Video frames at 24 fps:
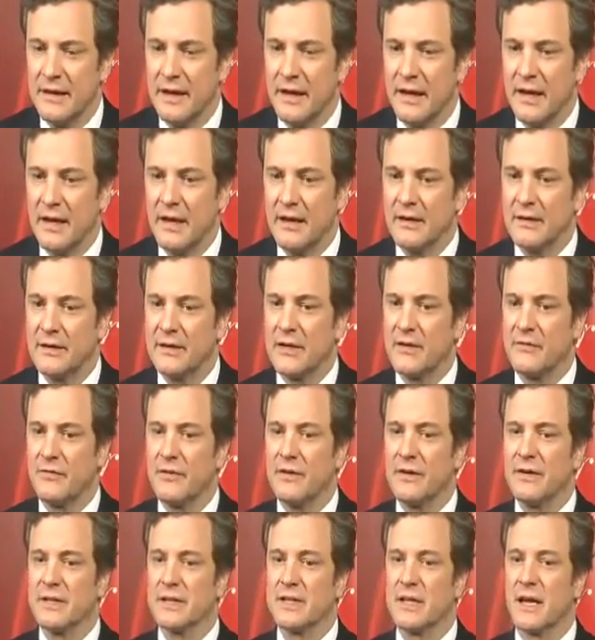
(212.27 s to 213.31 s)
And
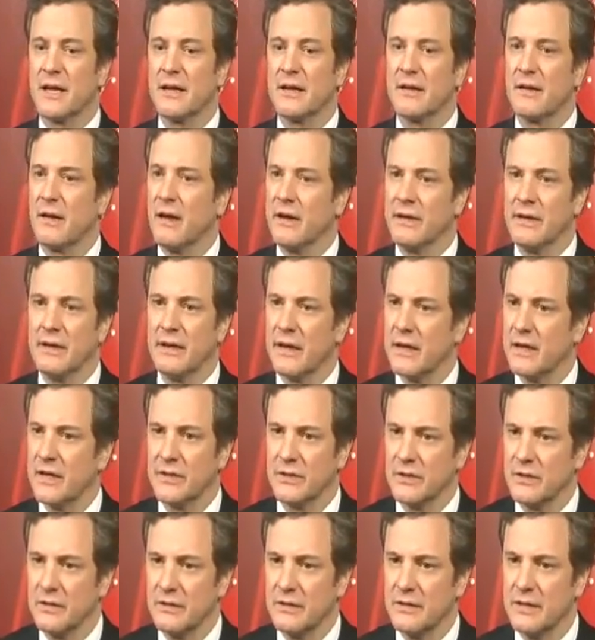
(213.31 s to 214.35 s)
Geoffrey is like a guardian
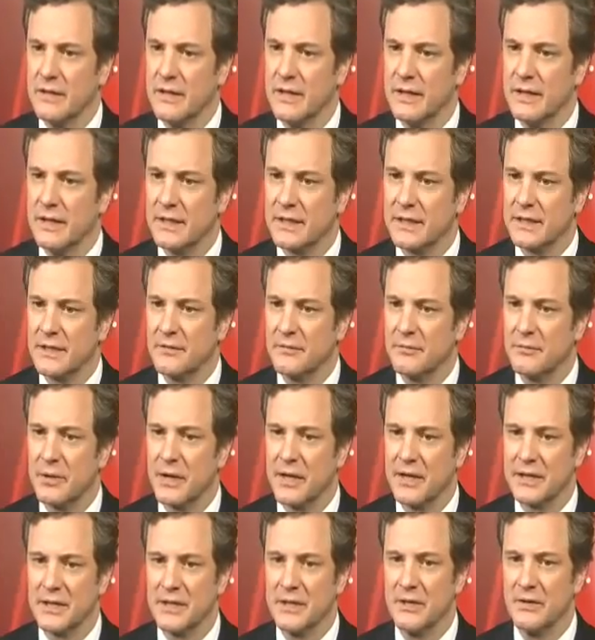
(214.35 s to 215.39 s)
angel. He's the
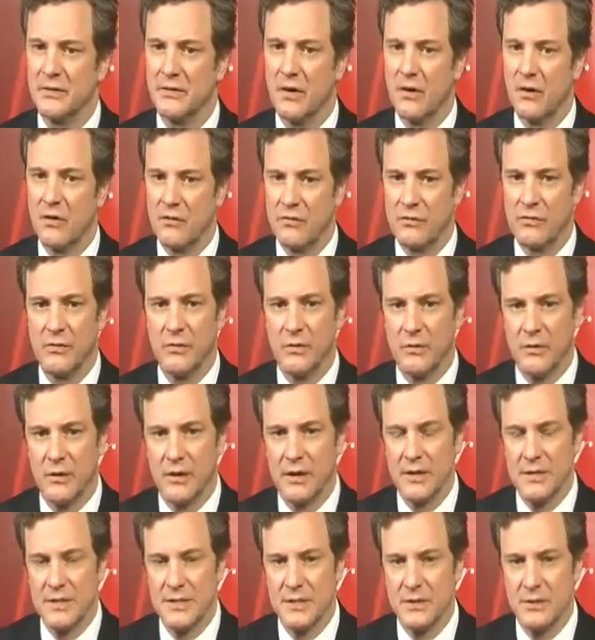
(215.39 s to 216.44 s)
person you long for
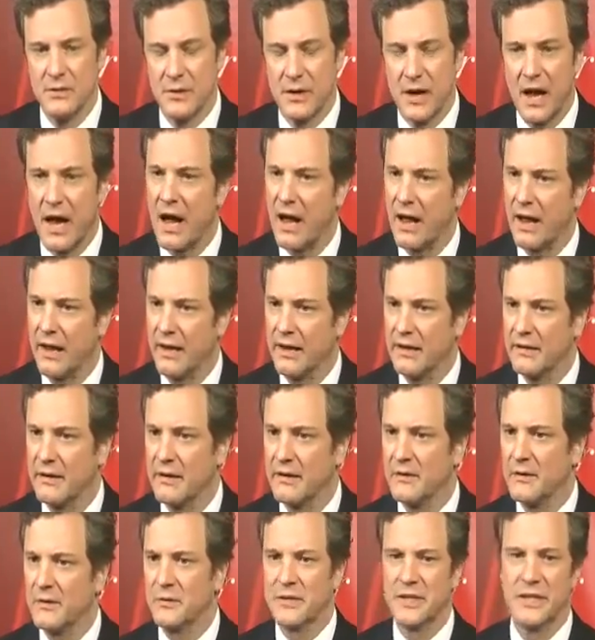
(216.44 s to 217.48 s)
as your guide
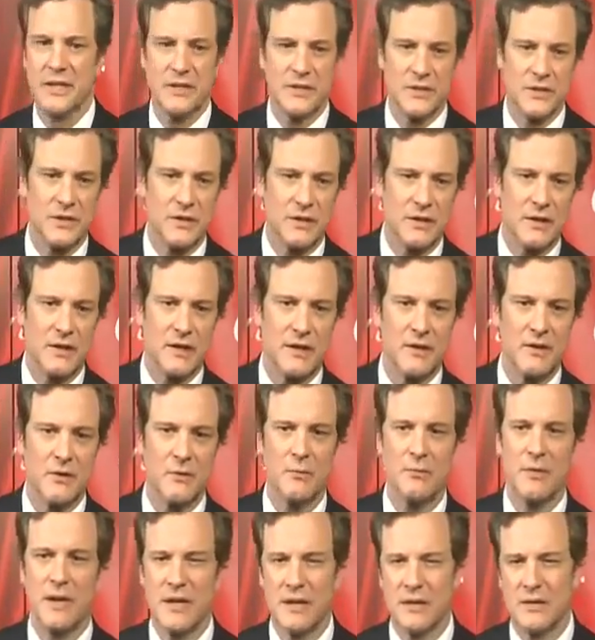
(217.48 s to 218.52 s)
and your teacher and
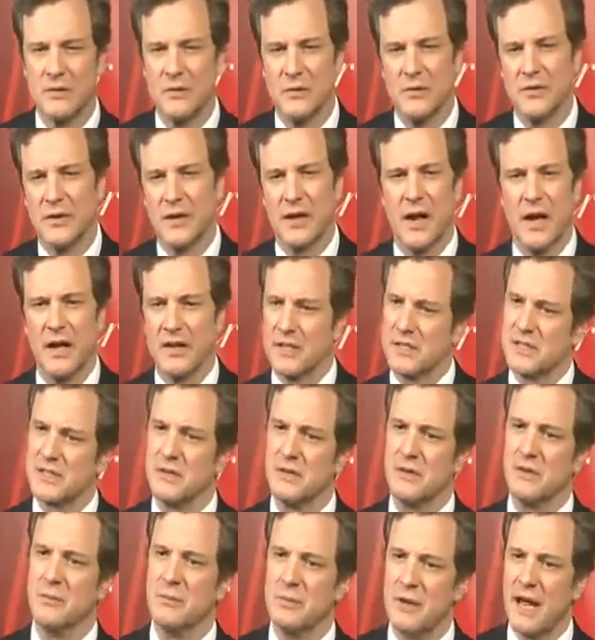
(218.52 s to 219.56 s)
your mentor and the guy that's
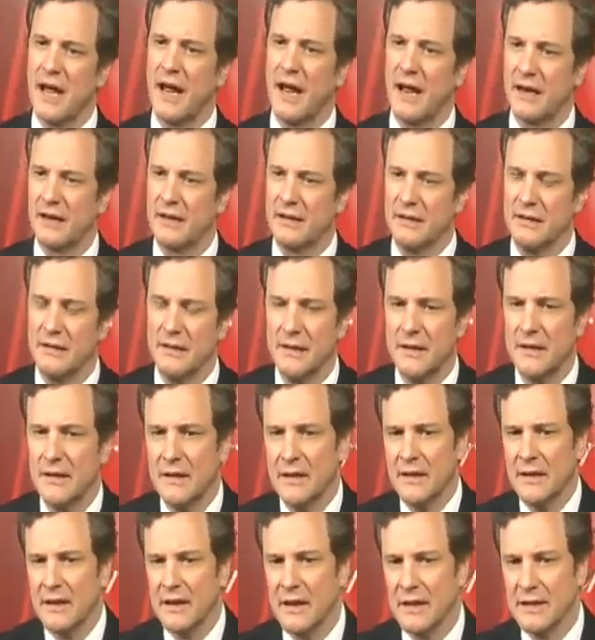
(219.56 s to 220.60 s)
got your back. And
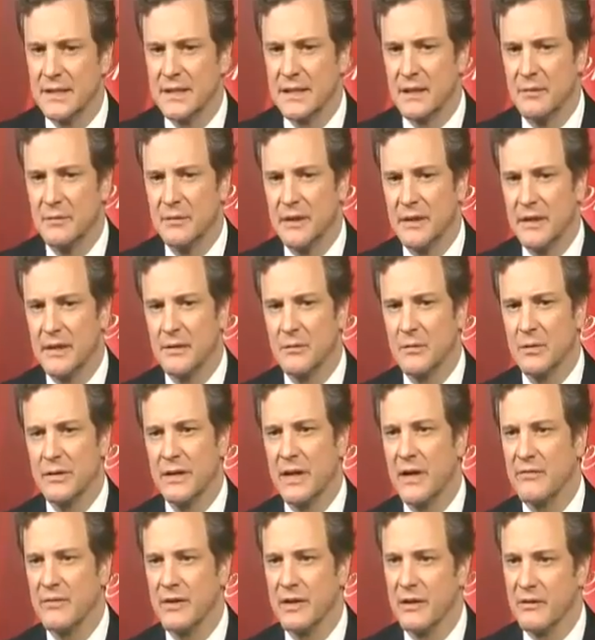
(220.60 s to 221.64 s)
and somebody that will
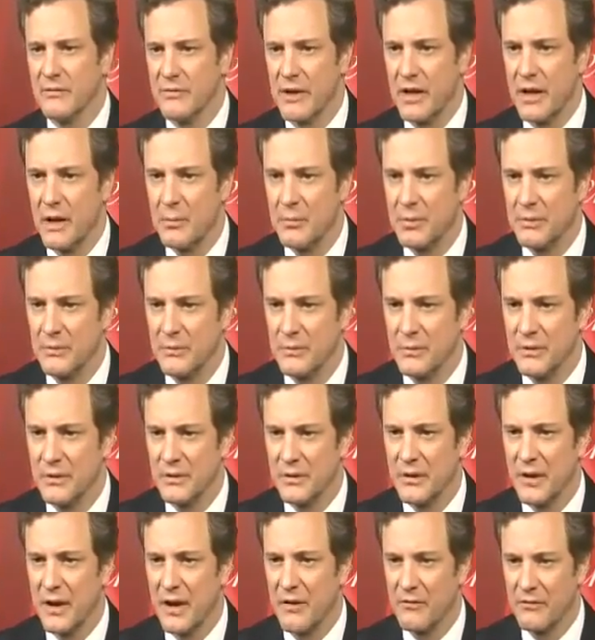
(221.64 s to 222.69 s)
never give up and will
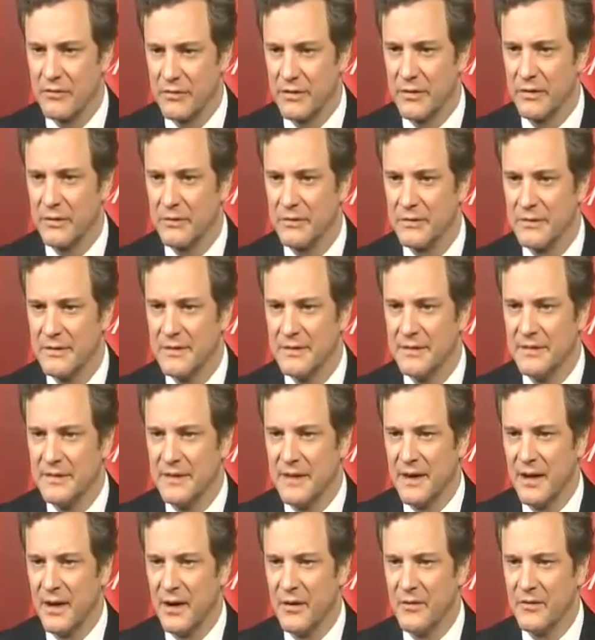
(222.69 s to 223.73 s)
look out for you.
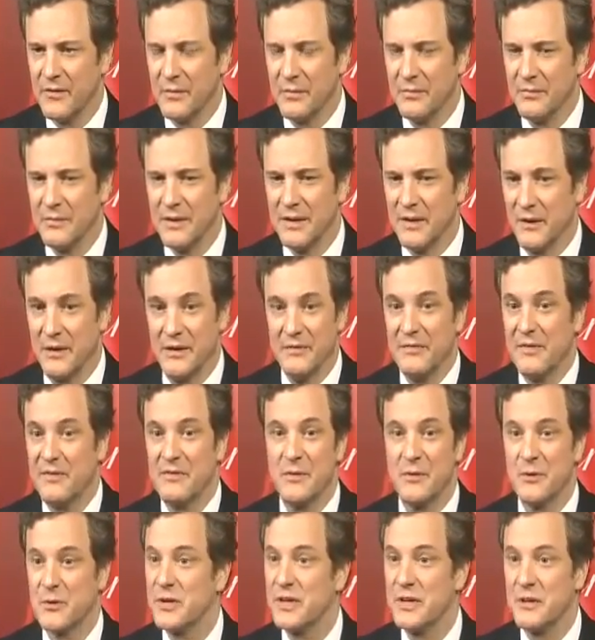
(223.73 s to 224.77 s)
However, you know, even
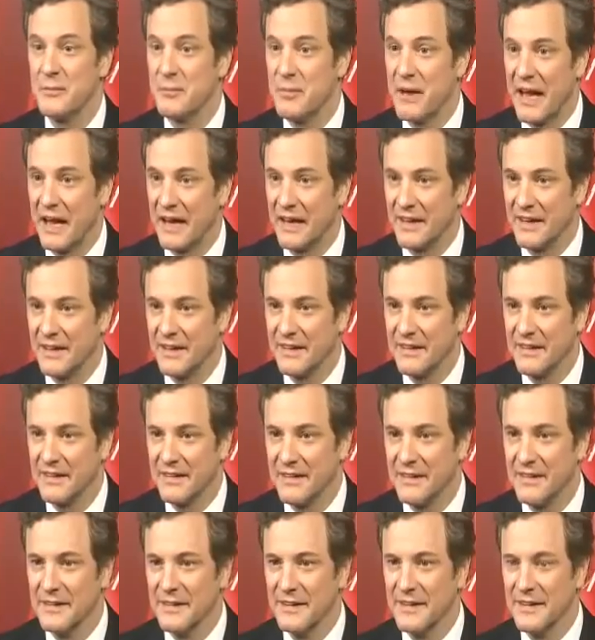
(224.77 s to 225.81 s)
if you treat him badly
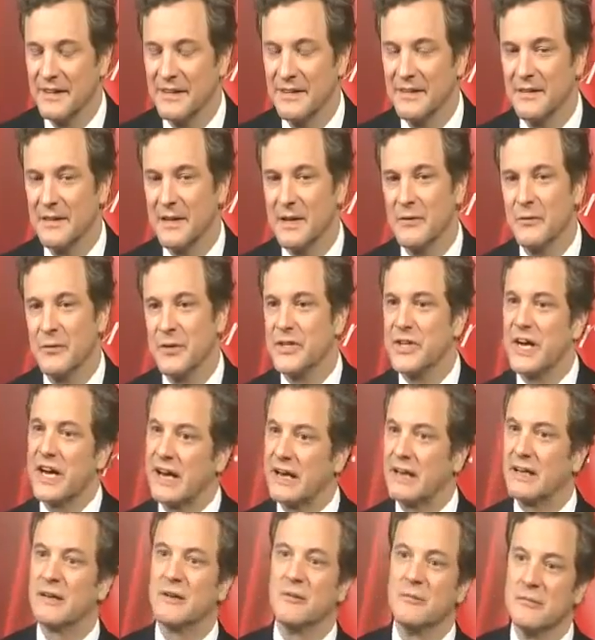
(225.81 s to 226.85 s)
and, and, and
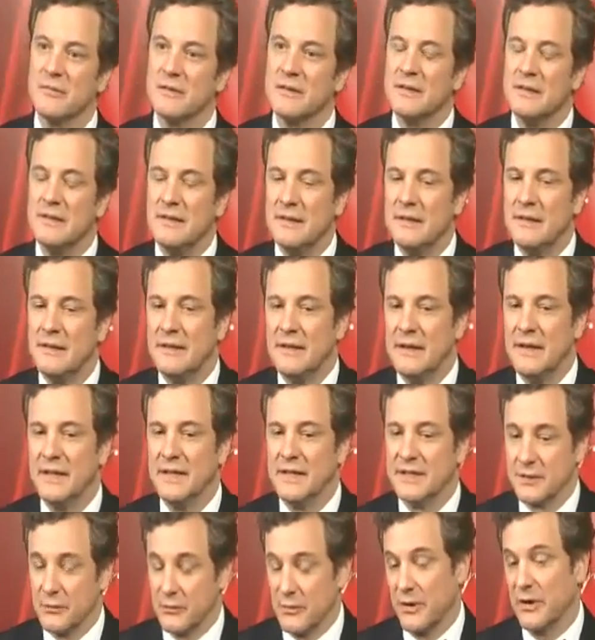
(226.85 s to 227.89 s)
reject him,
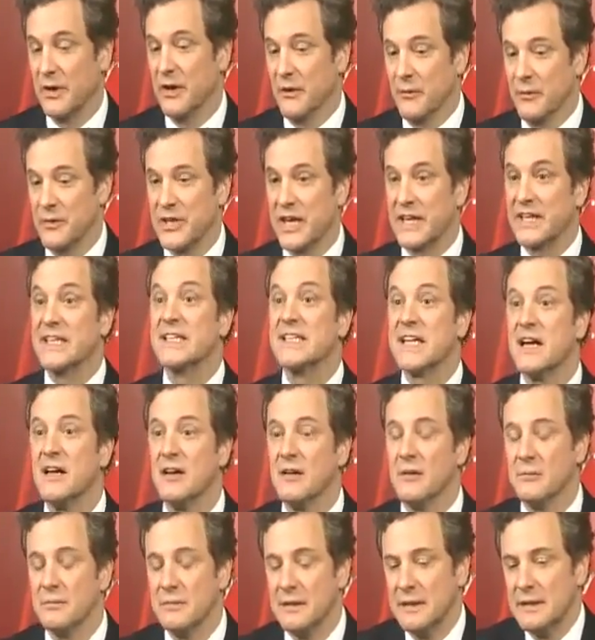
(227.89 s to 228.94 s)
his, you know, reject his
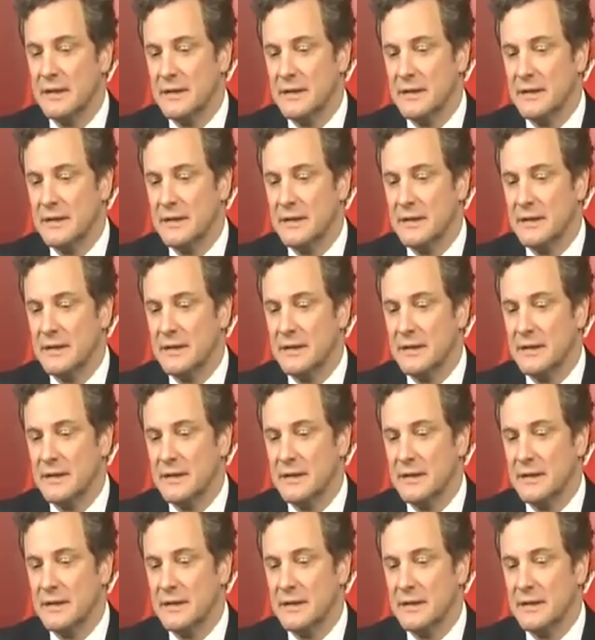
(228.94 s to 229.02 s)
help,